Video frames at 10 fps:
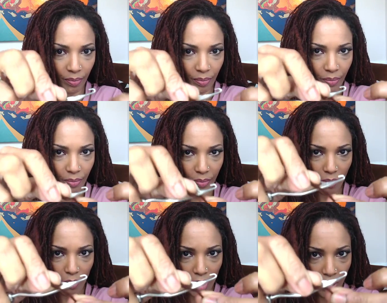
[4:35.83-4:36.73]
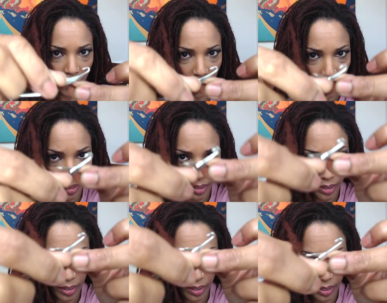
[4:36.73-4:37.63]

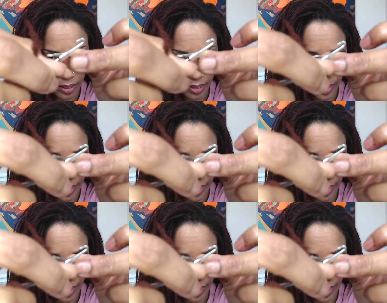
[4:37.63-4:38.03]
(silence)